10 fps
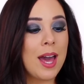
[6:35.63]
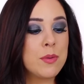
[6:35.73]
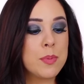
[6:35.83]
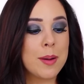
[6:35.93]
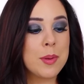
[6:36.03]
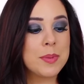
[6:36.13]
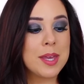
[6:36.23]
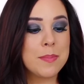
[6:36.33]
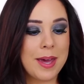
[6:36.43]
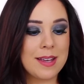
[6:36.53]
I will
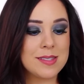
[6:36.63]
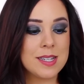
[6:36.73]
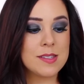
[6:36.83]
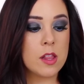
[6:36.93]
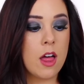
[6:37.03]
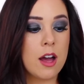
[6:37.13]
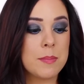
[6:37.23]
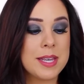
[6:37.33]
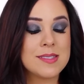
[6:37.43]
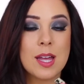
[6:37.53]
probably pass these along
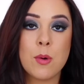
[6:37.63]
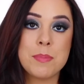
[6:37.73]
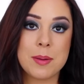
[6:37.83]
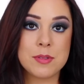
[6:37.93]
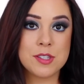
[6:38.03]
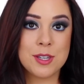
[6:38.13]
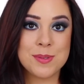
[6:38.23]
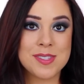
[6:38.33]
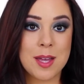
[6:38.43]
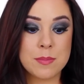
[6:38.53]
because I won't be able to
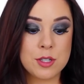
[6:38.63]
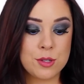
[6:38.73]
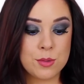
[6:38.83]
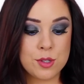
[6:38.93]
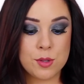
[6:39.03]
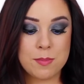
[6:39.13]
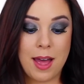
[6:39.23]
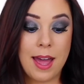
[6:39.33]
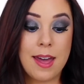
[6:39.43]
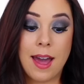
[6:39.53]
use them due to
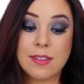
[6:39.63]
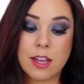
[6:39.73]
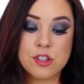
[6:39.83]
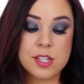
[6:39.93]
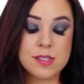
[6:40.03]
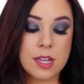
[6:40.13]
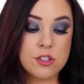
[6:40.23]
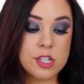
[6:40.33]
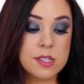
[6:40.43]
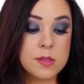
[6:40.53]
my eyelash
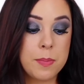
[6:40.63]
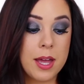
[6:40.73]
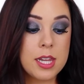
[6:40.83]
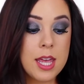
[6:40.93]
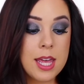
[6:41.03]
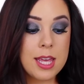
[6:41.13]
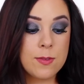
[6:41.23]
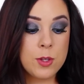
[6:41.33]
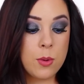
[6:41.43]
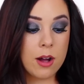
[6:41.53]
extensions. But
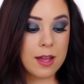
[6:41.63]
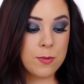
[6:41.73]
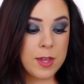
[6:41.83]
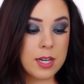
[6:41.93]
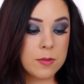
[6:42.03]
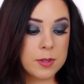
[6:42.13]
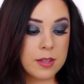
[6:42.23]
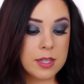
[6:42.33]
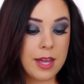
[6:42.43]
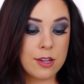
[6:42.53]
if you are a fan of
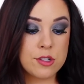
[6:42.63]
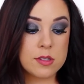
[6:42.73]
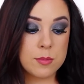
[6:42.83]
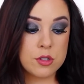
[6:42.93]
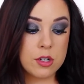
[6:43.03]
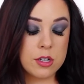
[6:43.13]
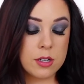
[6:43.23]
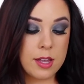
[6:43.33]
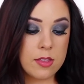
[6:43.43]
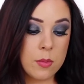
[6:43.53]
Lilly Lashes, I'm sure you're
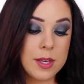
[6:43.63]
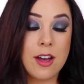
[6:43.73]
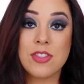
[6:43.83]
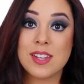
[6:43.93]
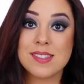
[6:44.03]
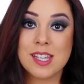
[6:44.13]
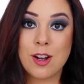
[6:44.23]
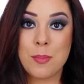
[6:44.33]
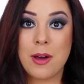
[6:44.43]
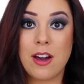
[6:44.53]
glad that we got these in
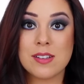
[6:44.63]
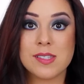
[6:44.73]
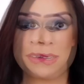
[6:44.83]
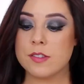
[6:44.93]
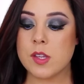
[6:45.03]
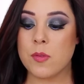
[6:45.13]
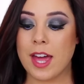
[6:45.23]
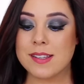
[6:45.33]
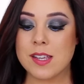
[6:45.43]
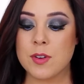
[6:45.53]
our box. So
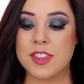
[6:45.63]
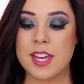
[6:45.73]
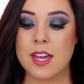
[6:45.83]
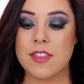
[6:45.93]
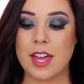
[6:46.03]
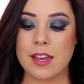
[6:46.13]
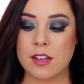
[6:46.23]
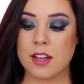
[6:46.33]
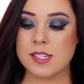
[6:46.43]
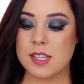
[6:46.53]
that is everything that I
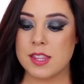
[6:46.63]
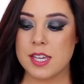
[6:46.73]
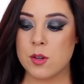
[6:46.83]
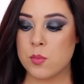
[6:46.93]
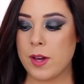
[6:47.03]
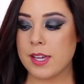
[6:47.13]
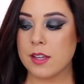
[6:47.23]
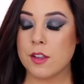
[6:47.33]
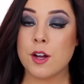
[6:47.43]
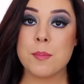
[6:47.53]
got in the
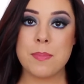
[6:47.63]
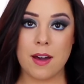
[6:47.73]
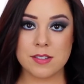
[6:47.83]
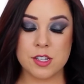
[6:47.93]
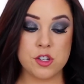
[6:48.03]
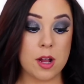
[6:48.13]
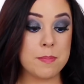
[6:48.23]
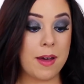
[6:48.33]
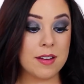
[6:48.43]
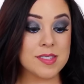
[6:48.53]
regular
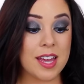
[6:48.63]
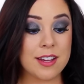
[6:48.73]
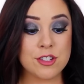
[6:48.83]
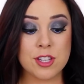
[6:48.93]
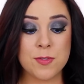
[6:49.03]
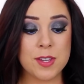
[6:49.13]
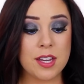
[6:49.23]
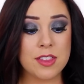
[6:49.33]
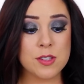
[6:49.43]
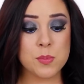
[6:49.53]
BoxyCharm box. I actually feel
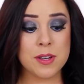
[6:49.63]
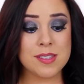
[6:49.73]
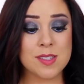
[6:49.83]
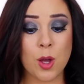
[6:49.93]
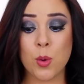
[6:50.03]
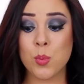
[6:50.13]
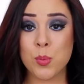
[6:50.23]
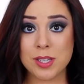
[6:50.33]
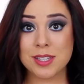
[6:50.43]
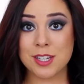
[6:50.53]
like this was a
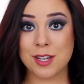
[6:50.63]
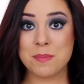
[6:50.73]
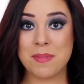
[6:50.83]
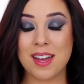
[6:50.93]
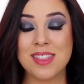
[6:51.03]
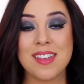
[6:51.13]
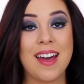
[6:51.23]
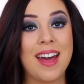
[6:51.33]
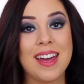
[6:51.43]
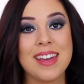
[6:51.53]
really good month.
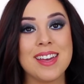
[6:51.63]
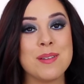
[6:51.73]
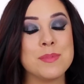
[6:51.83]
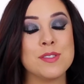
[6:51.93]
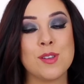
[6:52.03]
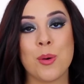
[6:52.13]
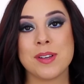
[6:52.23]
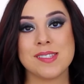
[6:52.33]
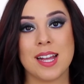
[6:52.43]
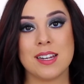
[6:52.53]
I am so
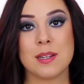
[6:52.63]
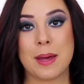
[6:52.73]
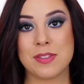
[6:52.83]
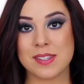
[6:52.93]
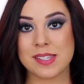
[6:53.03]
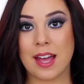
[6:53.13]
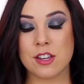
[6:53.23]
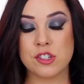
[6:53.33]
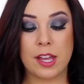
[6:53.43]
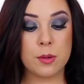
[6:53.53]
excited about this
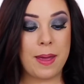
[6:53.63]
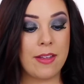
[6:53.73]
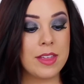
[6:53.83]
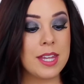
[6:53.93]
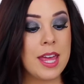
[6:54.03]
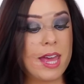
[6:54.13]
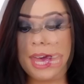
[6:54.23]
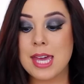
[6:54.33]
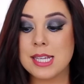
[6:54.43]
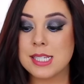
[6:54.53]
eyeshadow palette.
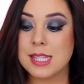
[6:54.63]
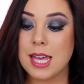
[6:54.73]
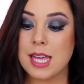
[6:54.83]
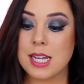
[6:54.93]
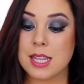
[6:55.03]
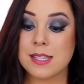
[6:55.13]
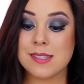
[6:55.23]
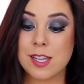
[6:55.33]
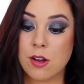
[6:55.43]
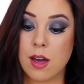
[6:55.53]
And then the
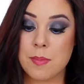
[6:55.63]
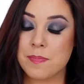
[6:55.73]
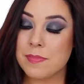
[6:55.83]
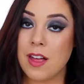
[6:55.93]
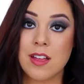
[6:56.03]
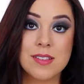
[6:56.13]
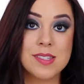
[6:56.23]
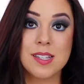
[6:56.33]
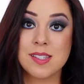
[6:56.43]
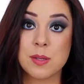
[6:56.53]
the serum
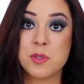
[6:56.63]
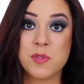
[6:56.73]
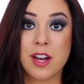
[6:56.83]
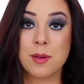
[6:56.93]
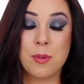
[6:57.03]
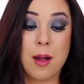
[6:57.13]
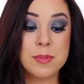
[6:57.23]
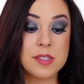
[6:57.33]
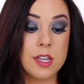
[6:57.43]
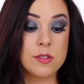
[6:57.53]
honestly seems very
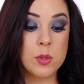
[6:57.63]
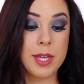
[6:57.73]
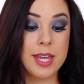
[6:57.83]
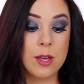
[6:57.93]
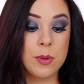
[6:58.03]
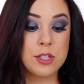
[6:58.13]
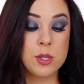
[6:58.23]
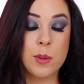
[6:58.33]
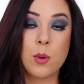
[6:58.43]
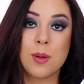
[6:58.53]
promising, so I can't wait
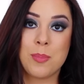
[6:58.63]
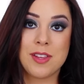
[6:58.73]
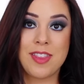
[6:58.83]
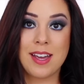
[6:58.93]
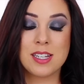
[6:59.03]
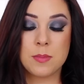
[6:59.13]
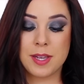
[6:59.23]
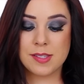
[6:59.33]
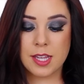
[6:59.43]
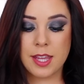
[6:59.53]
to incorporate that into my
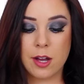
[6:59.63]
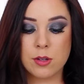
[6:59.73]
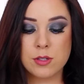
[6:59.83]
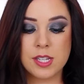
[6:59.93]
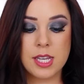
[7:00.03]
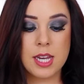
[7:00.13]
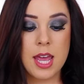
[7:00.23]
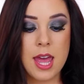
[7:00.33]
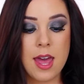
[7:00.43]
skincare routine.